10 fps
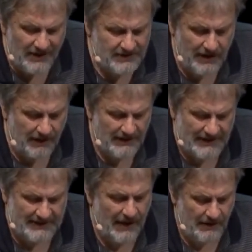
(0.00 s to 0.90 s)

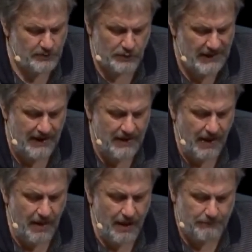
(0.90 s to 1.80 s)
returns are today
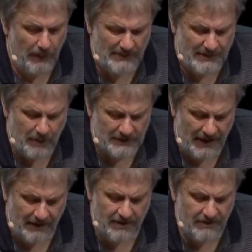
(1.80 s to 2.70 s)
a
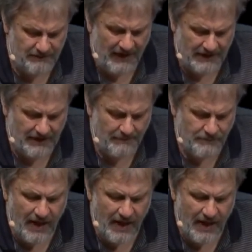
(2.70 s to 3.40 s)
postmodern fake.